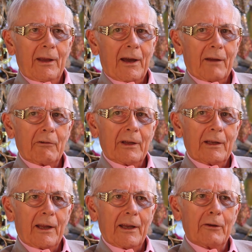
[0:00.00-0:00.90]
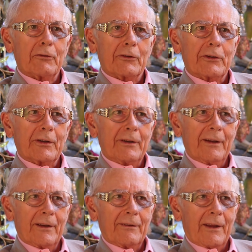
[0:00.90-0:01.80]
I really got interested
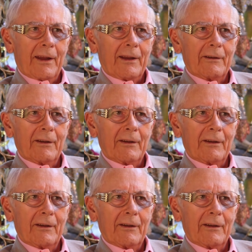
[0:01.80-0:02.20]
in that,